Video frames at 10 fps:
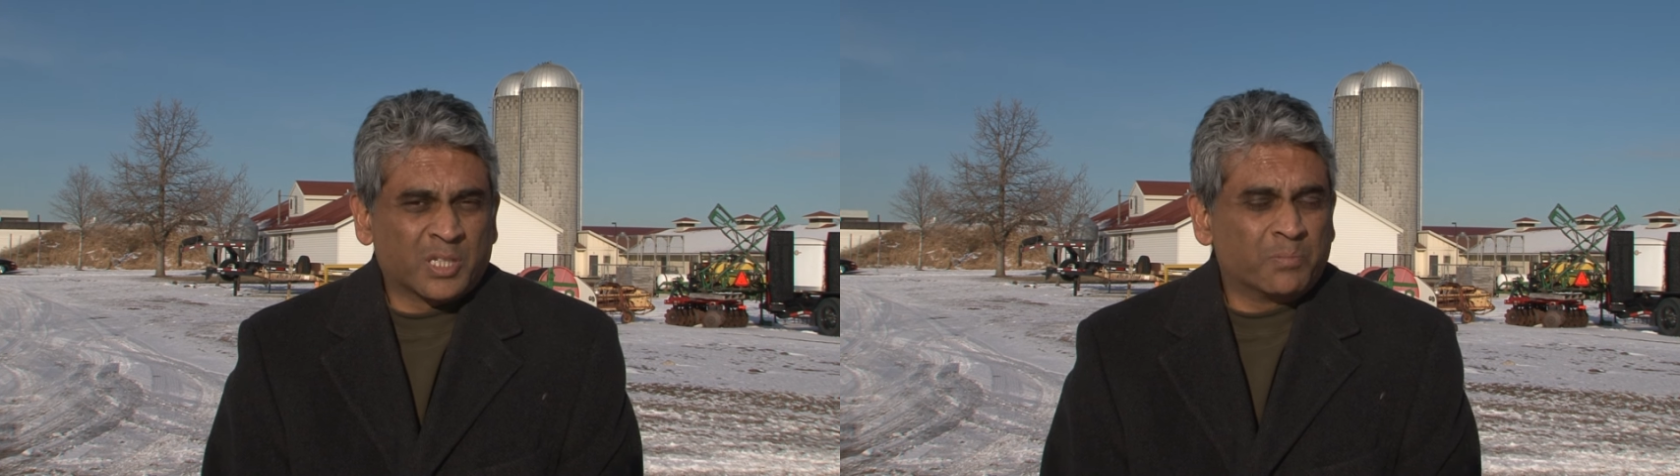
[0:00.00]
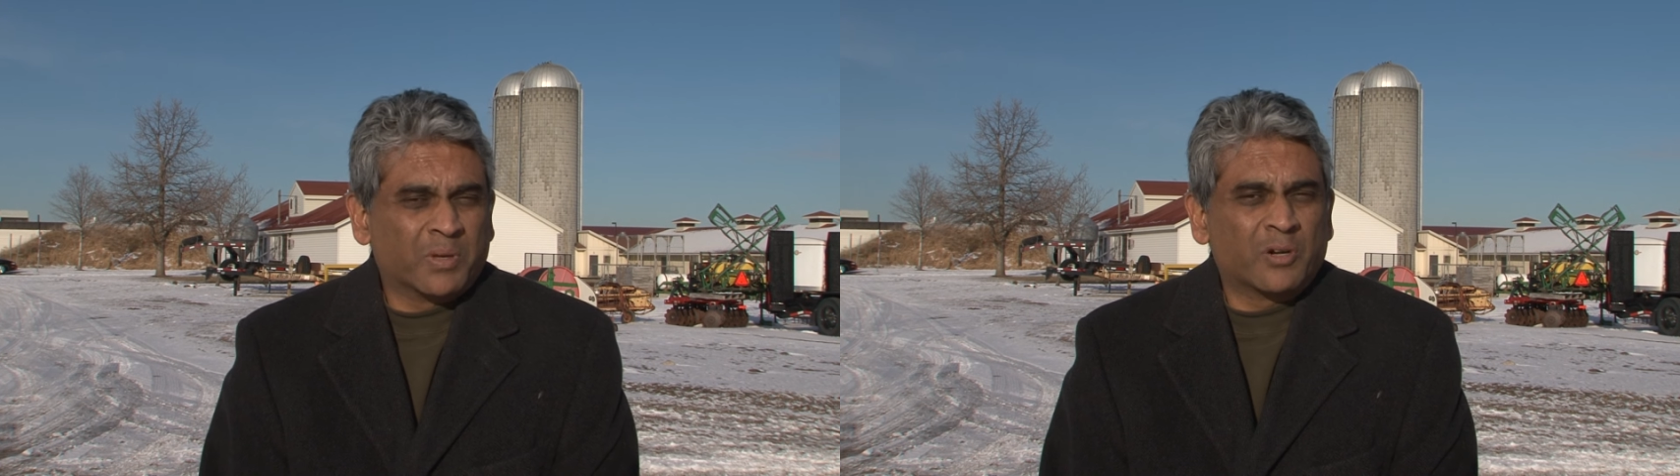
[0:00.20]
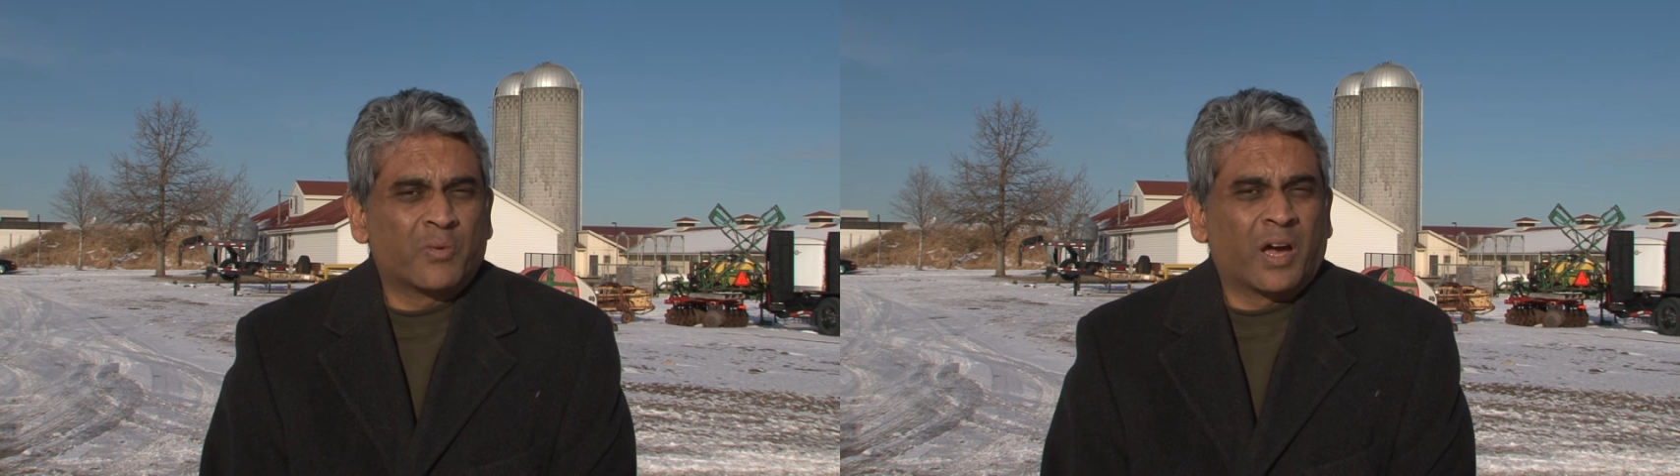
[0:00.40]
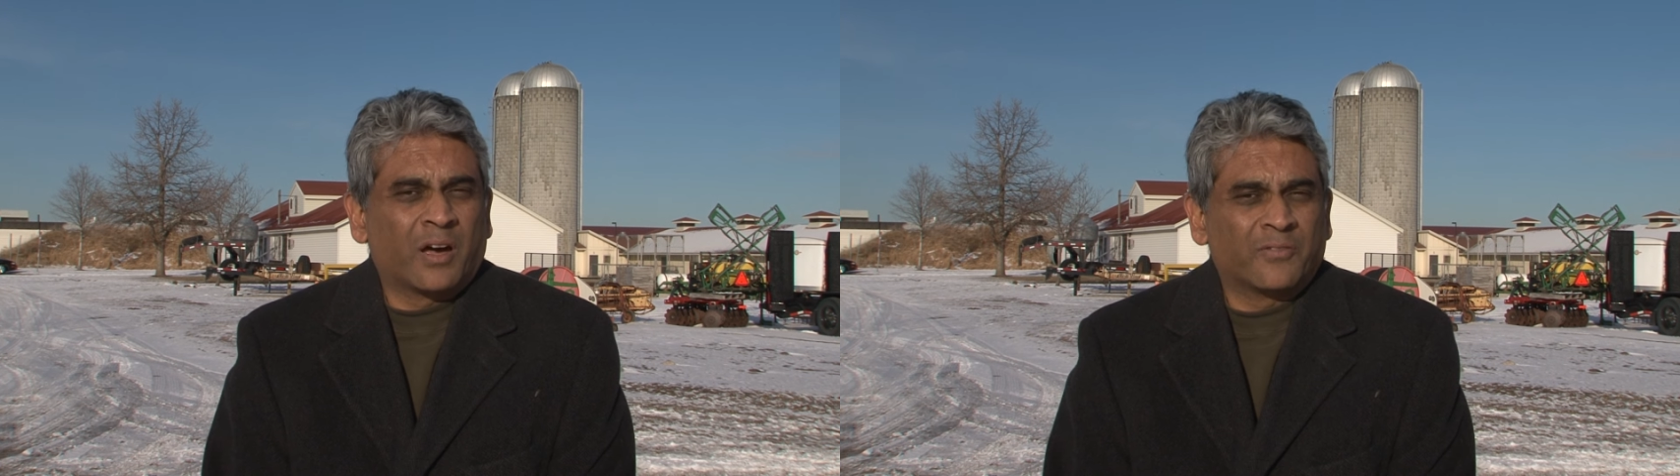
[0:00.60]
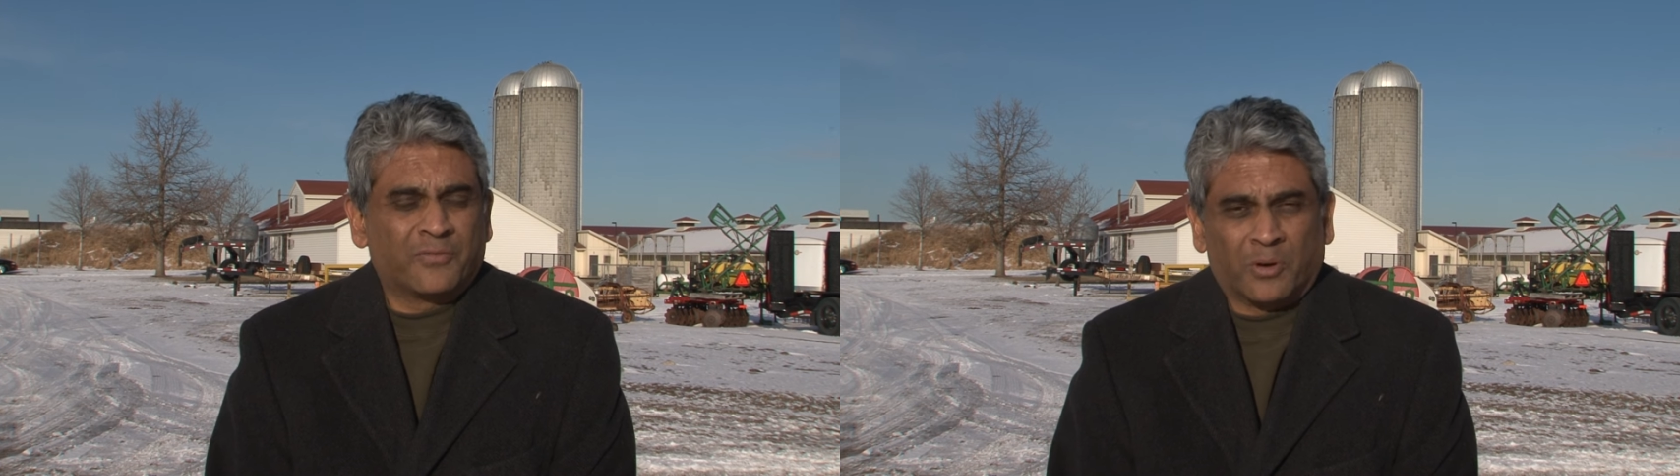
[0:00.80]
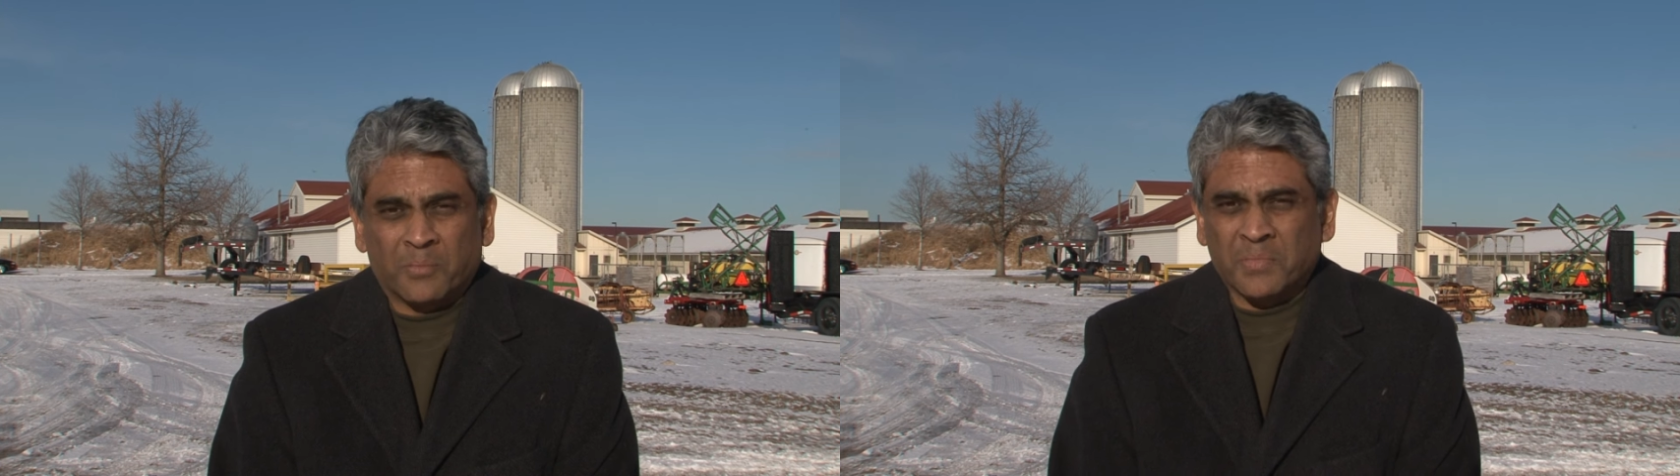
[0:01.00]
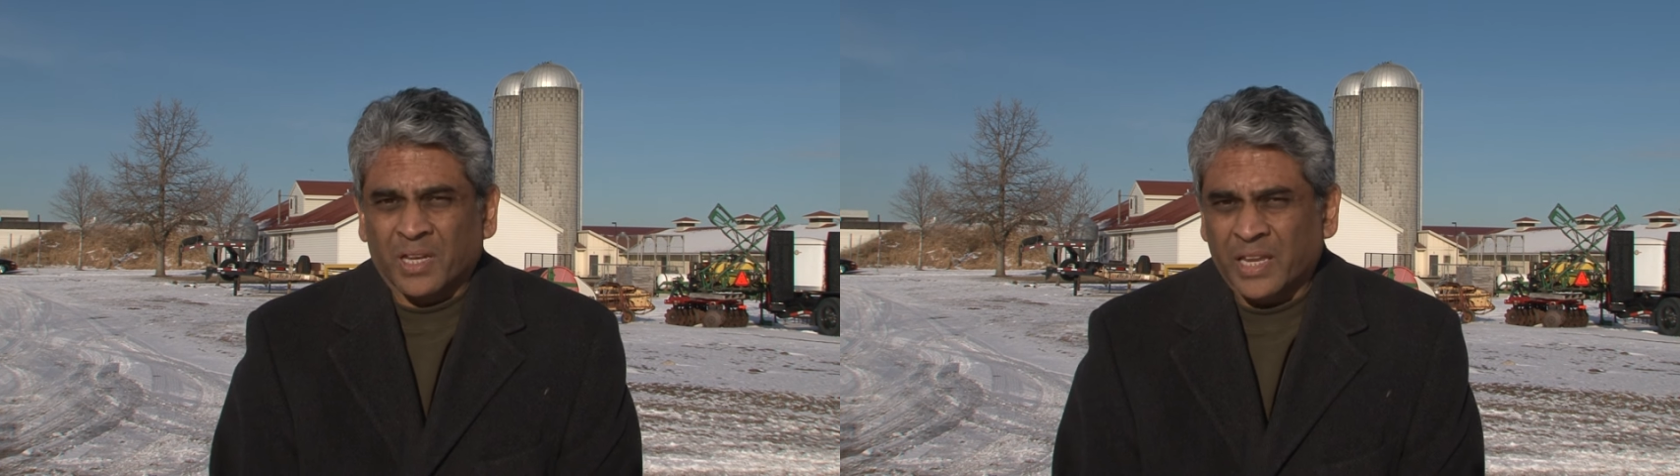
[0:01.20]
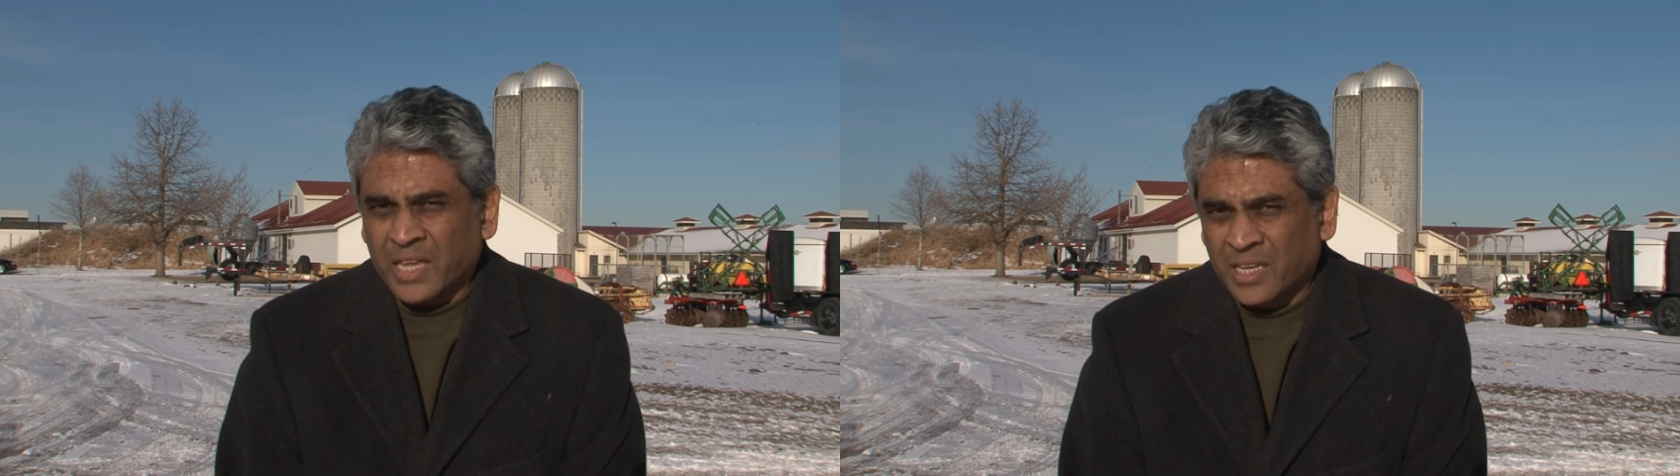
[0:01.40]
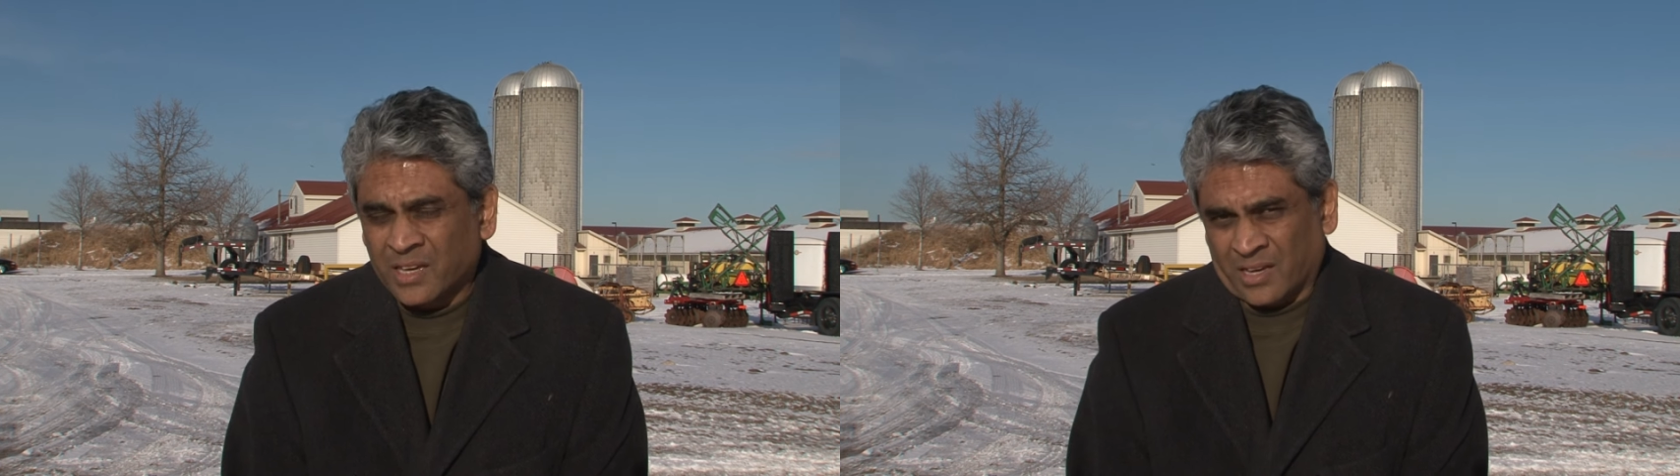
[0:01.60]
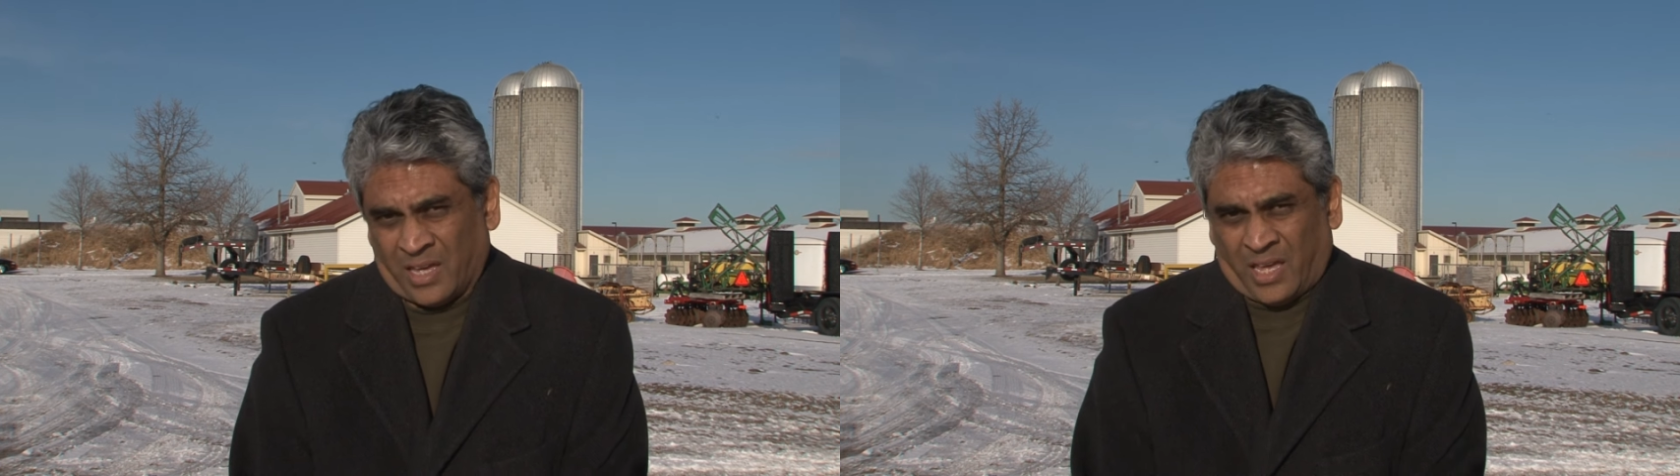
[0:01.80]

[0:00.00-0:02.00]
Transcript: been around for millennia,